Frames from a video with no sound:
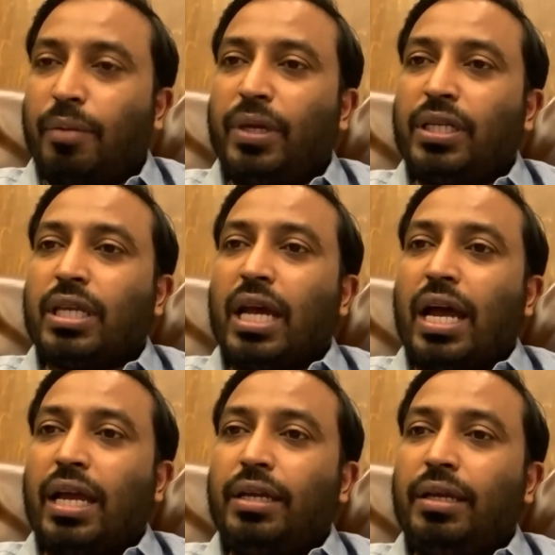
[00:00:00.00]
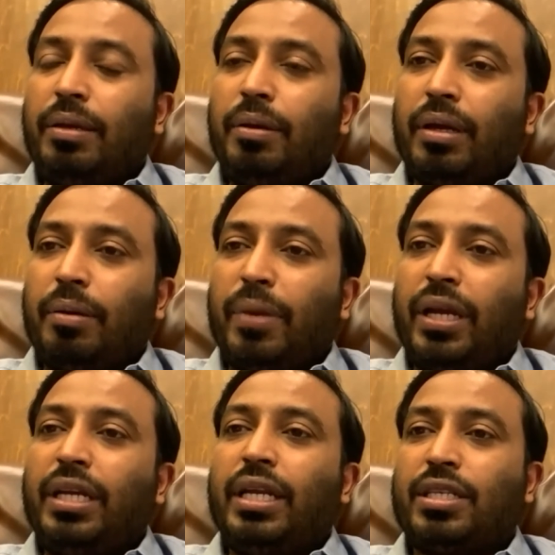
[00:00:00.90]
Means I
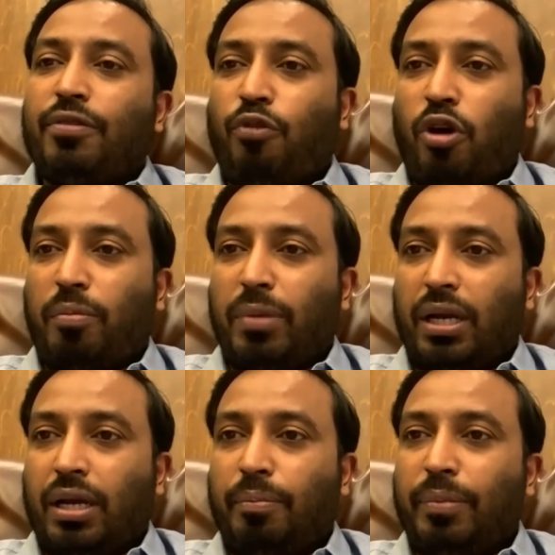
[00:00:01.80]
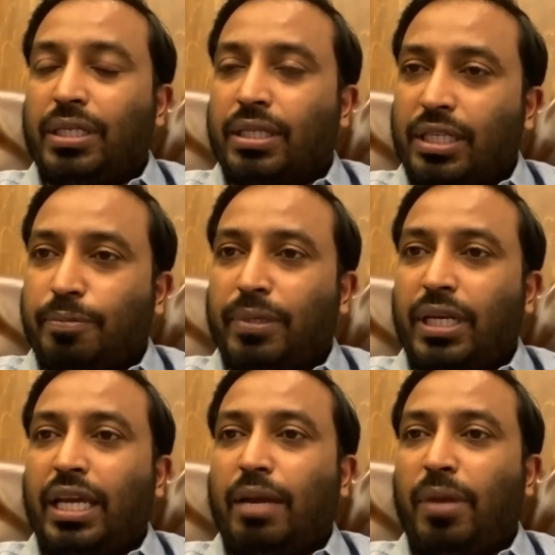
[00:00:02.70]
made it as a formula, means this
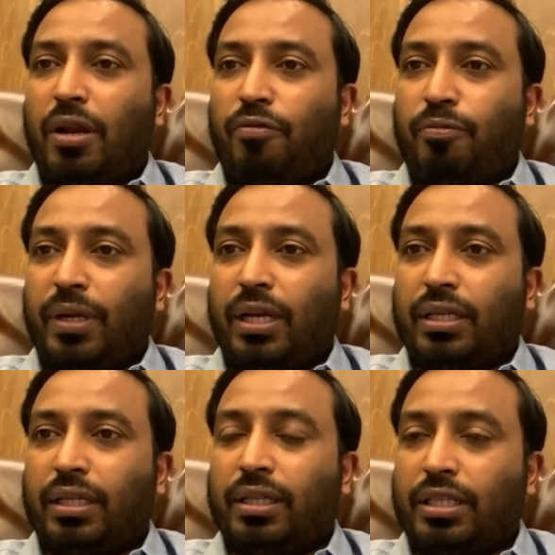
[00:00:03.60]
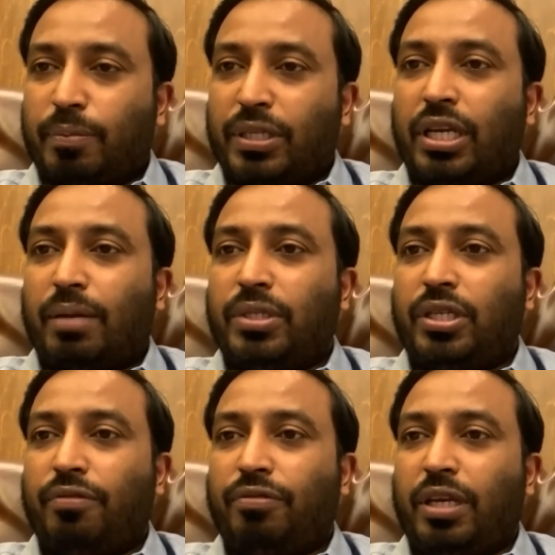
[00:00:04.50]
many ml of milk, this much
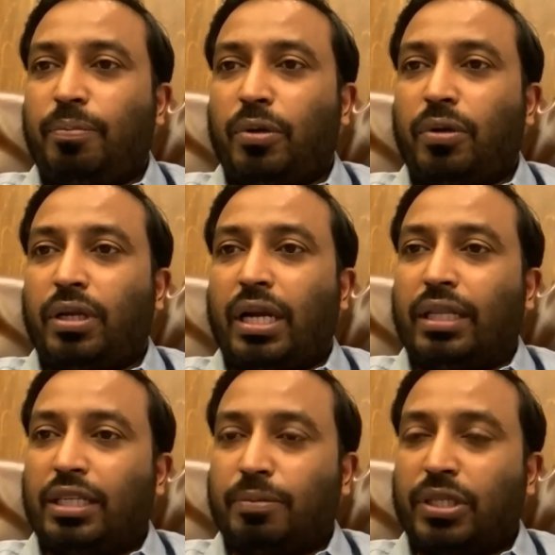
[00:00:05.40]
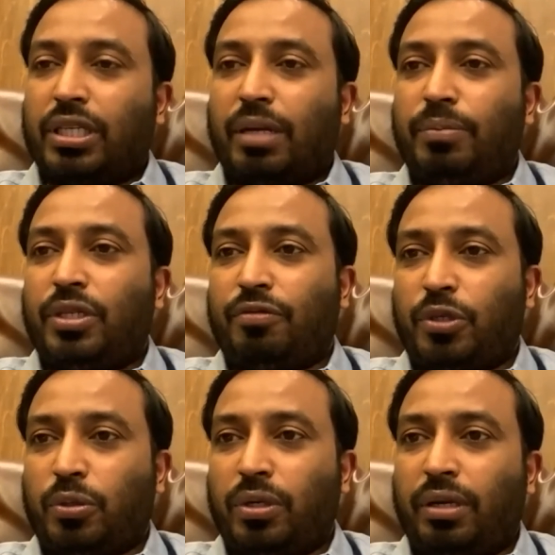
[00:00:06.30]
mg of tea powder, and this much mg of
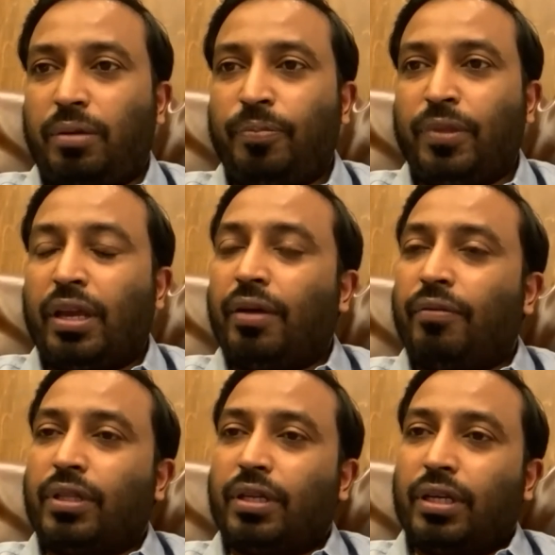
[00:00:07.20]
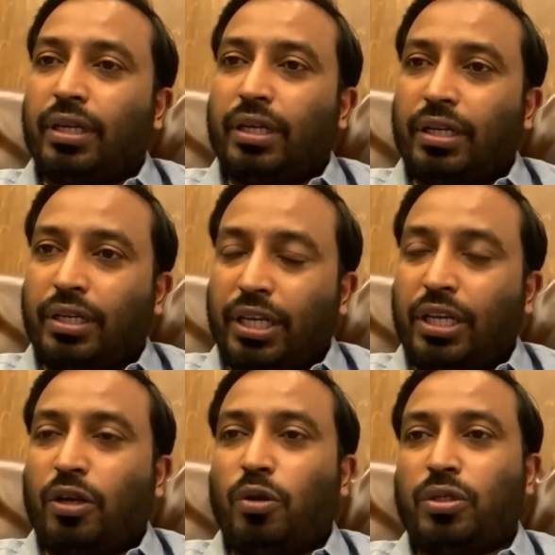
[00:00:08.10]
sugar with the
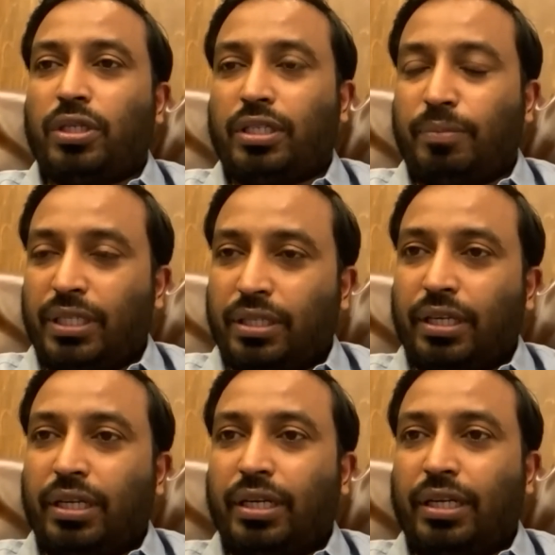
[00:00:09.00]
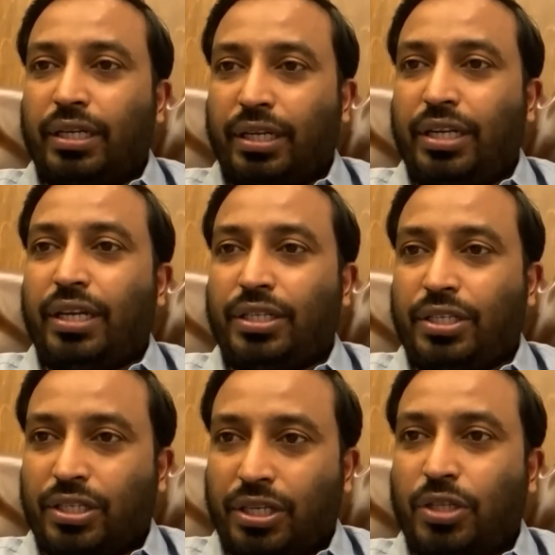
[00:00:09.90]
tea connoisseurs, means the tea
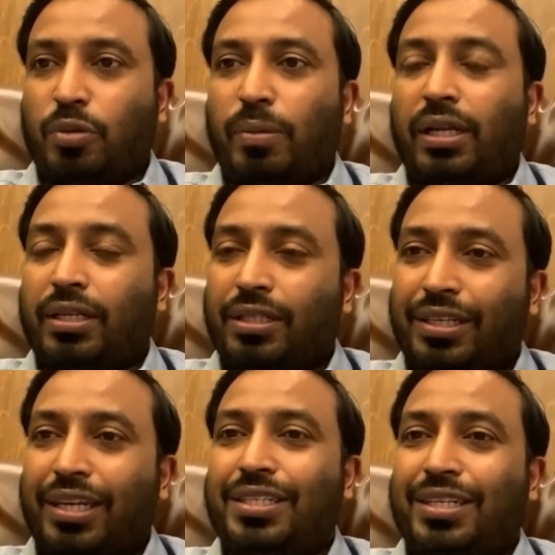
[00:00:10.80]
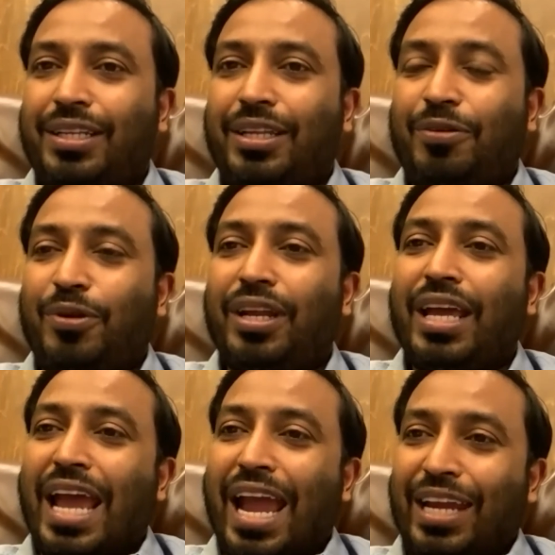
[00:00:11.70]
tasters, tea sommeliers tasted that one,
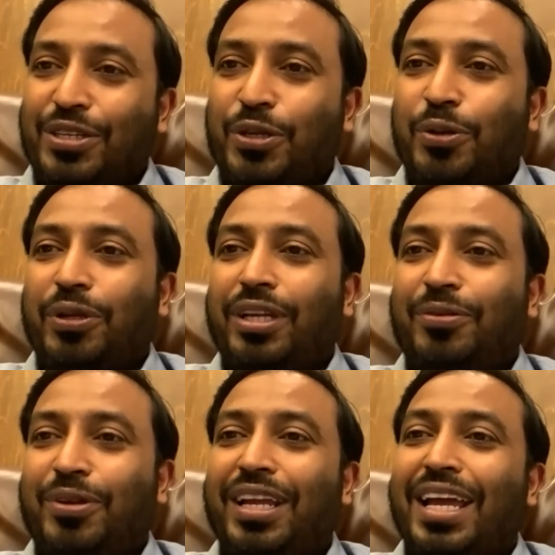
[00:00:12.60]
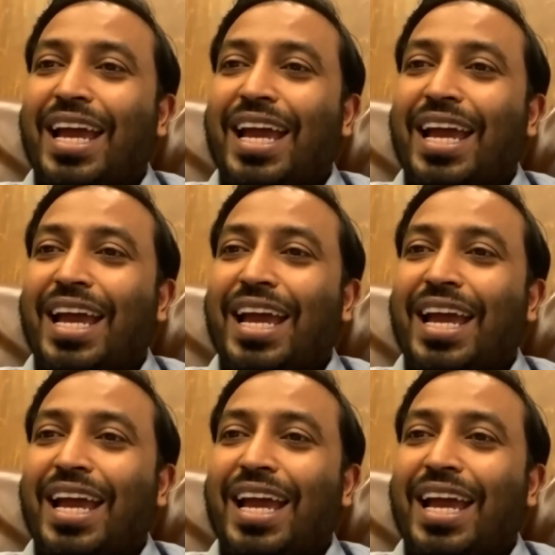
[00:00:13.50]
ensured that one.